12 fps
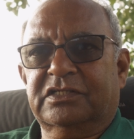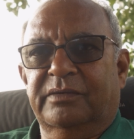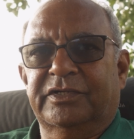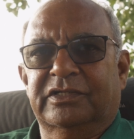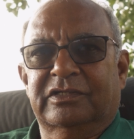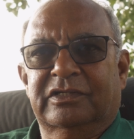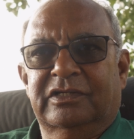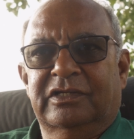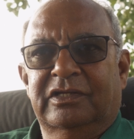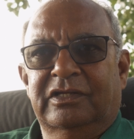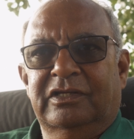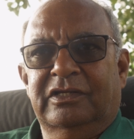coming?
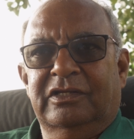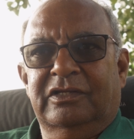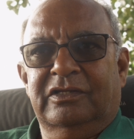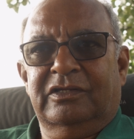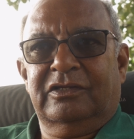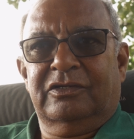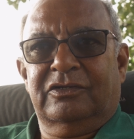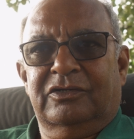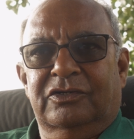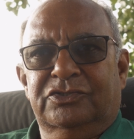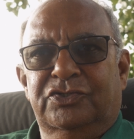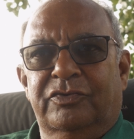
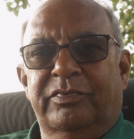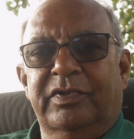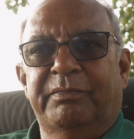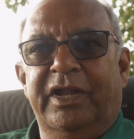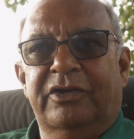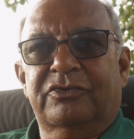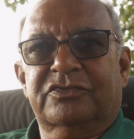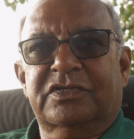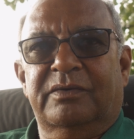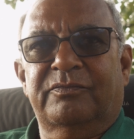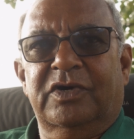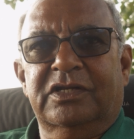Or should be made to
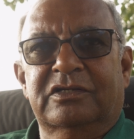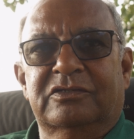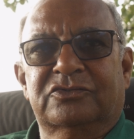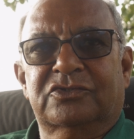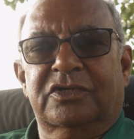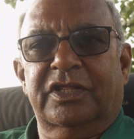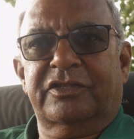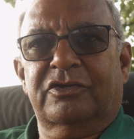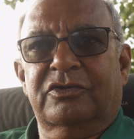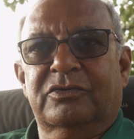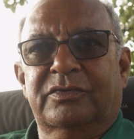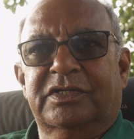someone who's got nothing
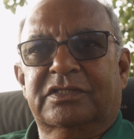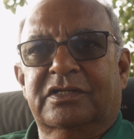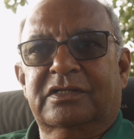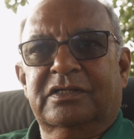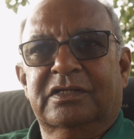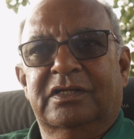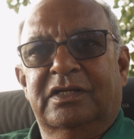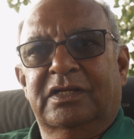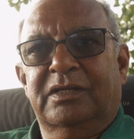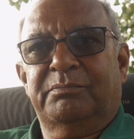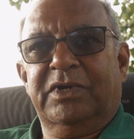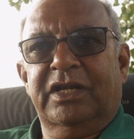to do with it,
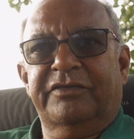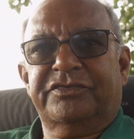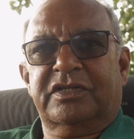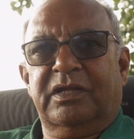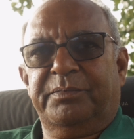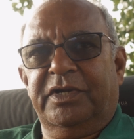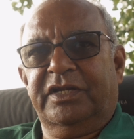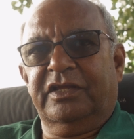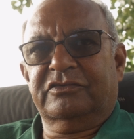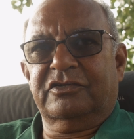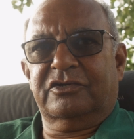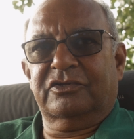but lifts it up and
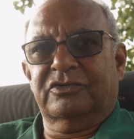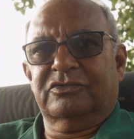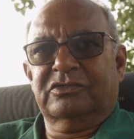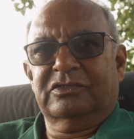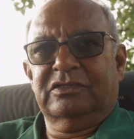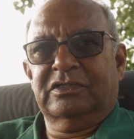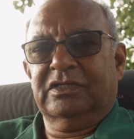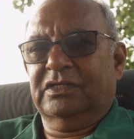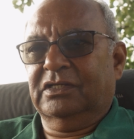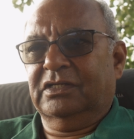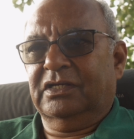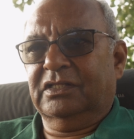takes it to you,
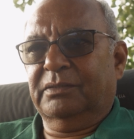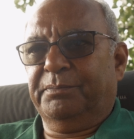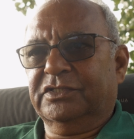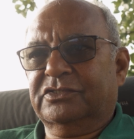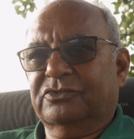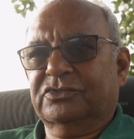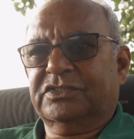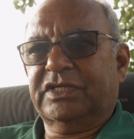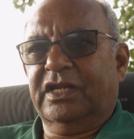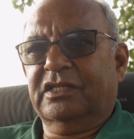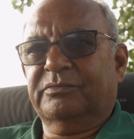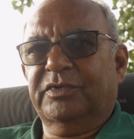and the person whose
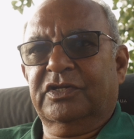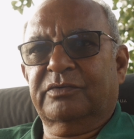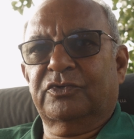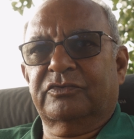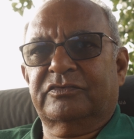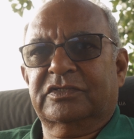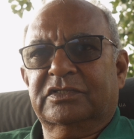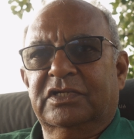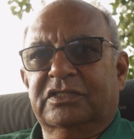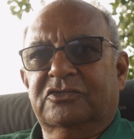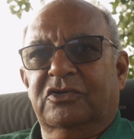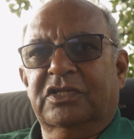sand is being removed
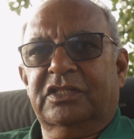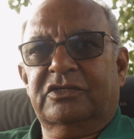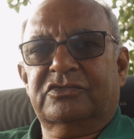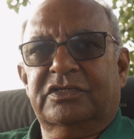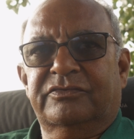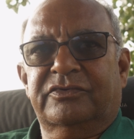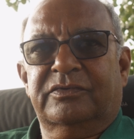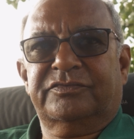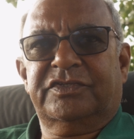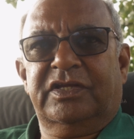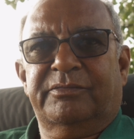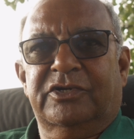has got nothing to say, for,
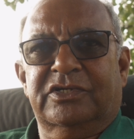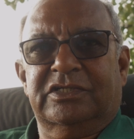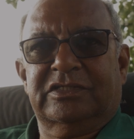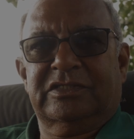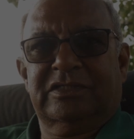say about it.